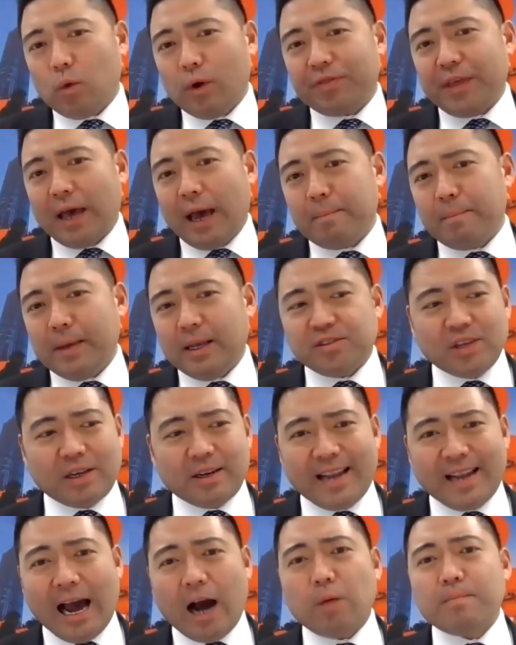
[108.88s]
what that means. It
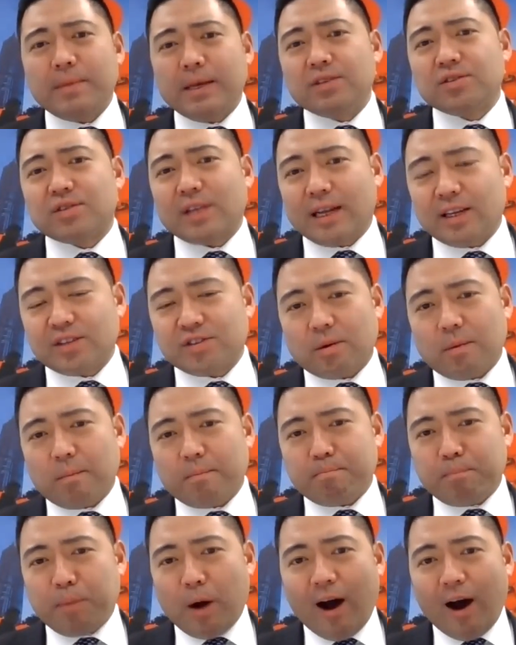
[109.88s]
now means that it's
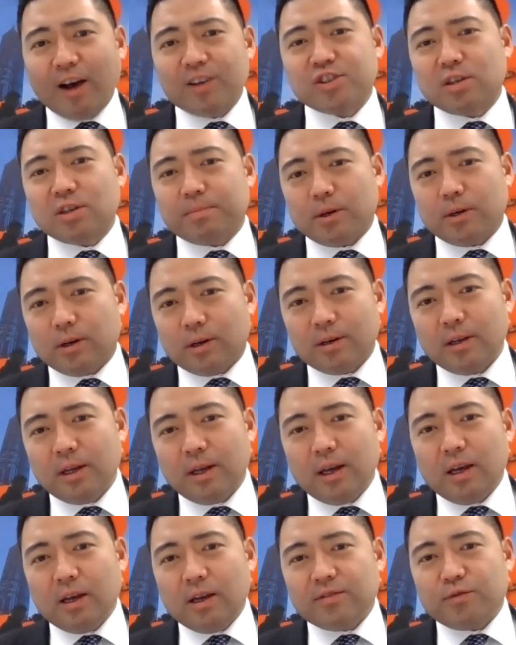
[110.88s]
possible
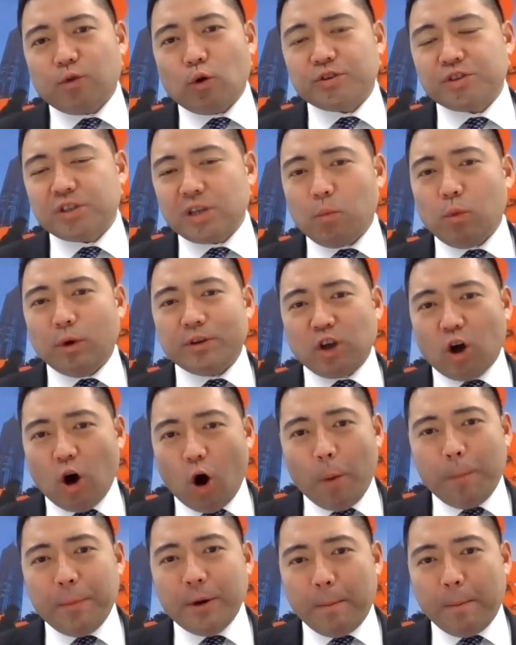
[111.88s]
for someone to
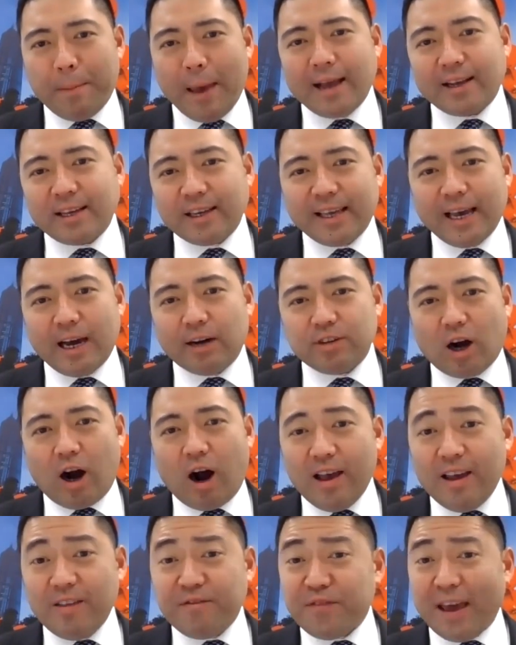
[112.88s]
open a bank account
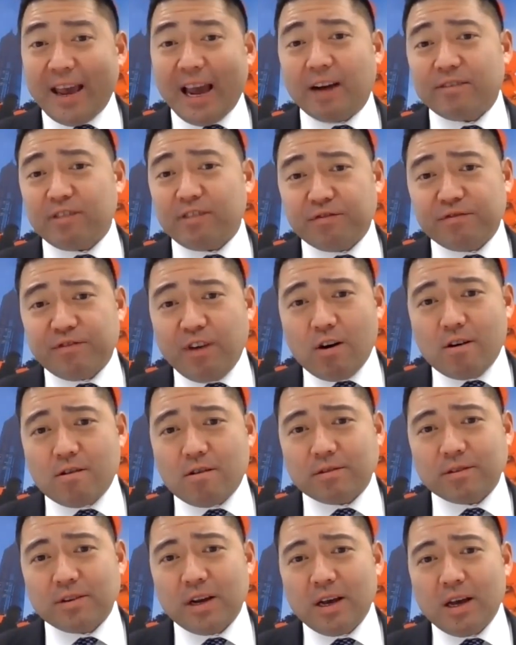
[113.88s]
if they have a
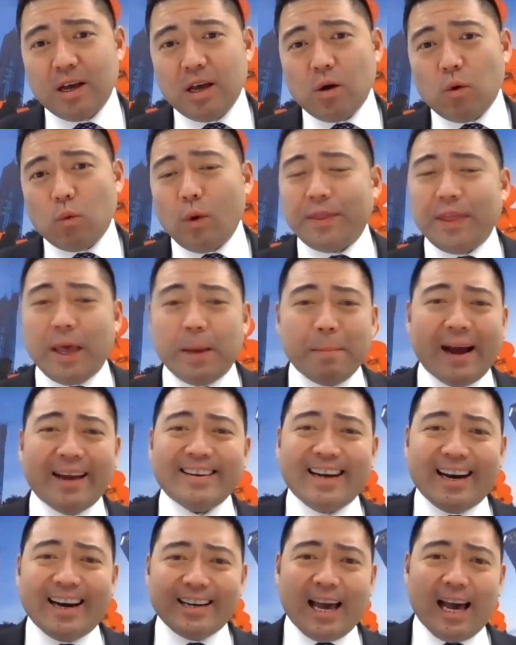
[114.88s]
phone, when they might
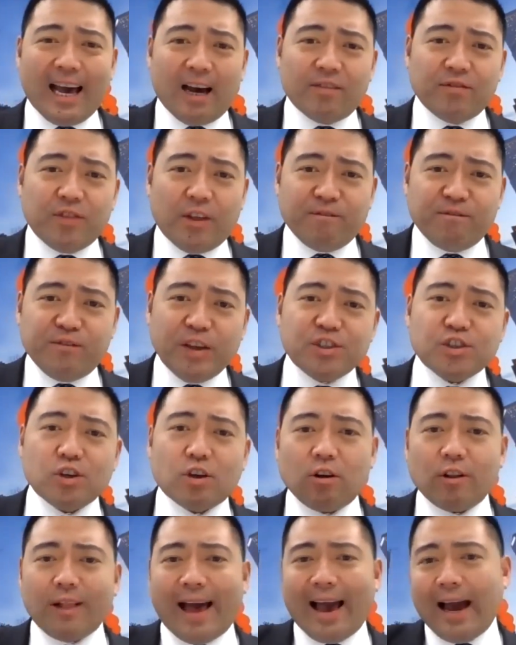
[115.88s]
not have the
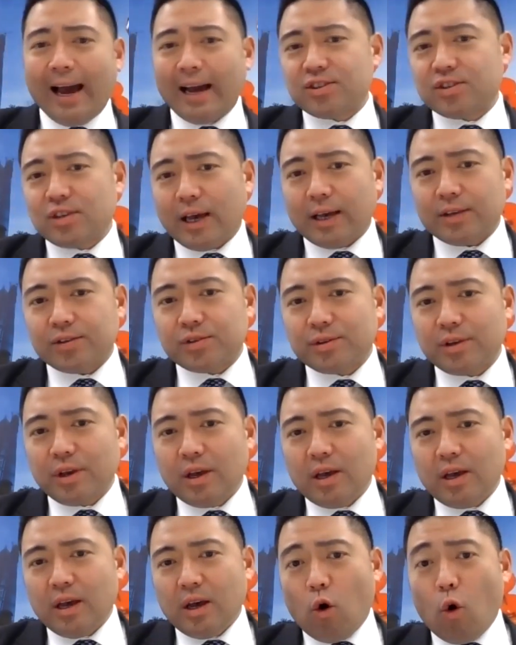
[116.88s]
physical access
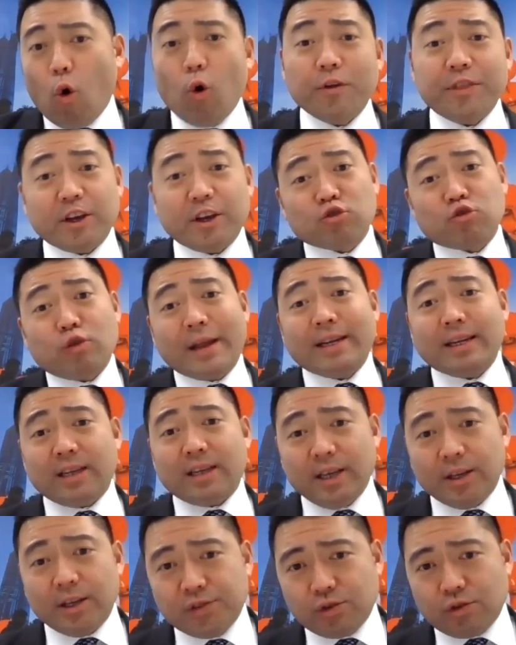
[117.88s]
or the credit
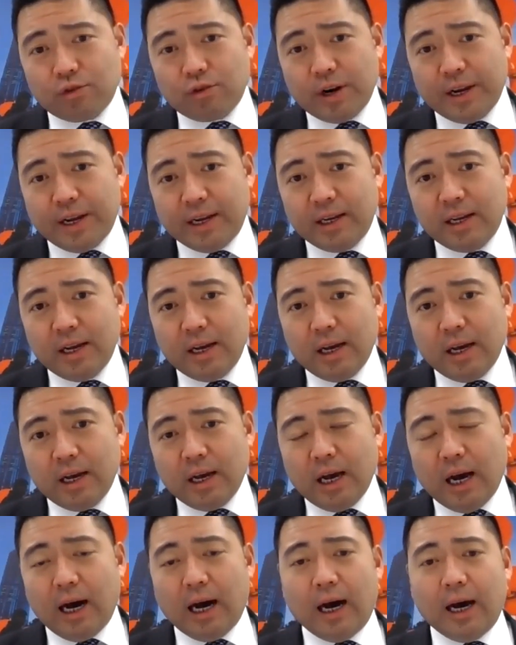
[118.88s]
history
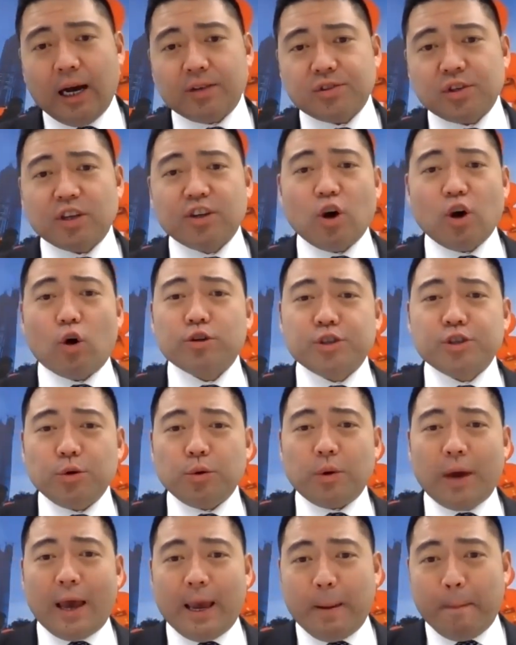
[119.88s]
to go
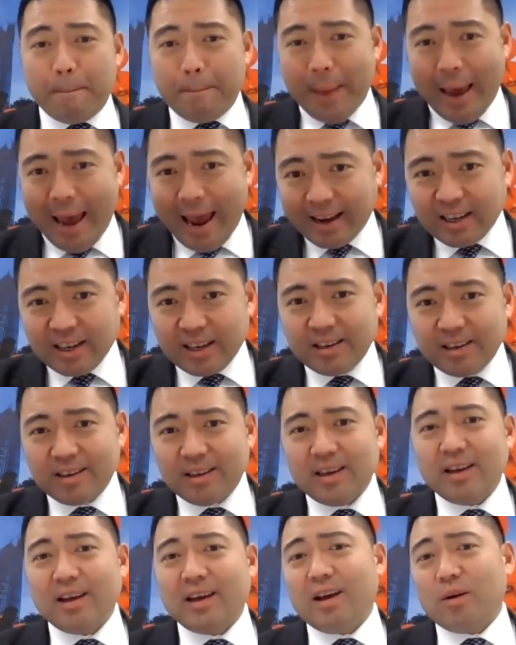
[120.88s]
to a bank
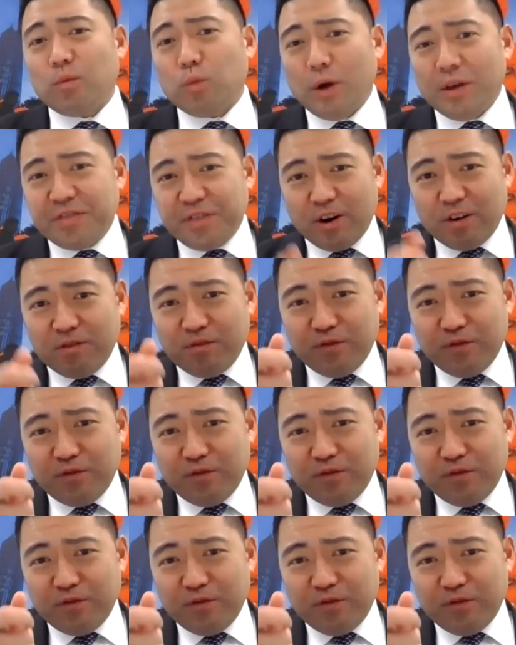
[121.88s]
with their